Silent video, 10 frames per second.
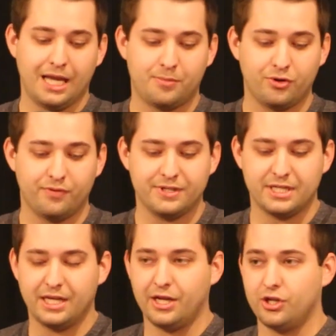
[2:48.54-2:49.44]
Gabriel
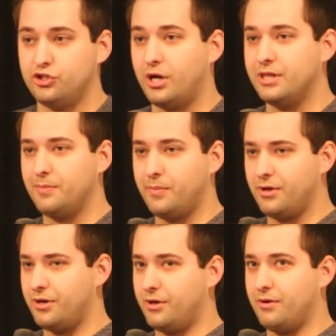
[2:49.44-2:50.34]
visiting
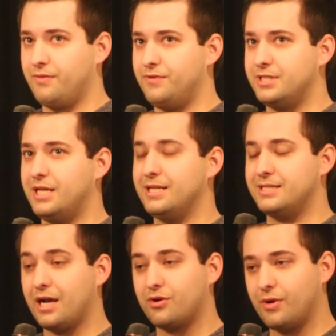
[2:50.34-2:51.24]

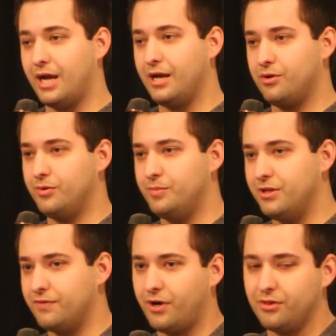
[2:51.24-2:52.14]
Zechariah, who would
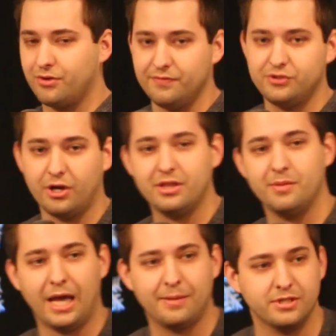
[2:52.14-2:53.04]
be the father of John
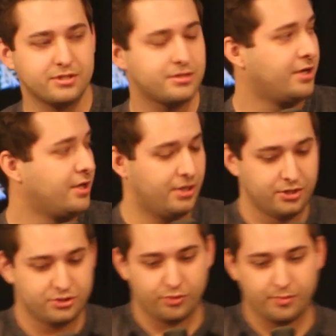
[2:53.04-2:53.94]
the Baptist.
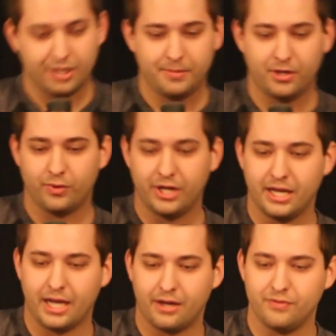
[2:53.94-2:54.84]
So we're going to be
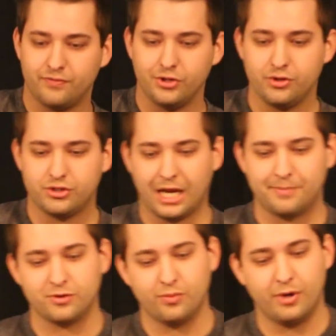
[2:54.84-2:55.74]
reading out of Luke
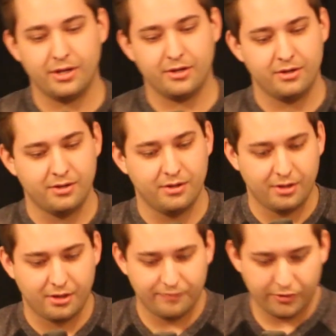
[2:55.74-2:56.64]
chapter 1,
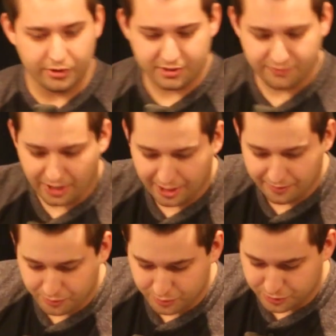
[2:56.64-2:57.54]
verse
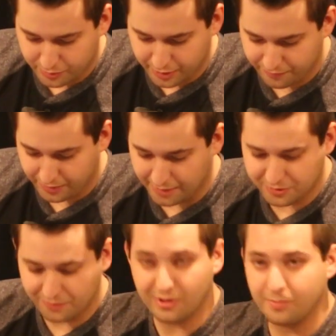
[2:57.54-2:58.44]
5 through
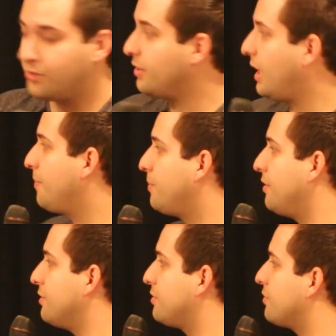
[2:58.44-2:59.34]
25. So you can pull that up
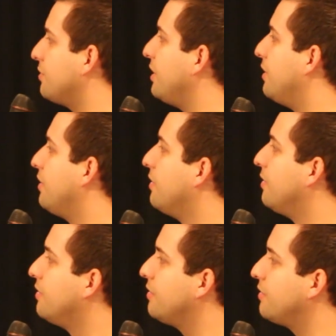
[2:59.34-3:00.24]
on the screen,
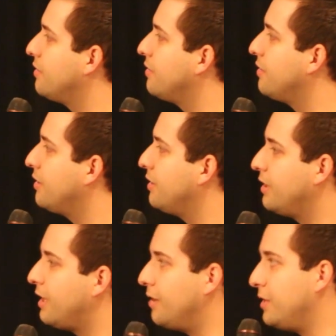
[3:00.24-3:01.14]

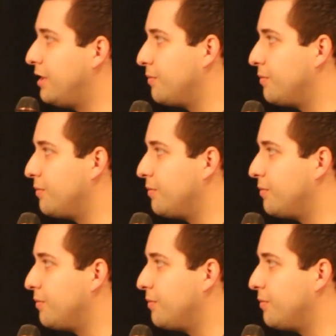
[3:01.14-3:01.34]
and we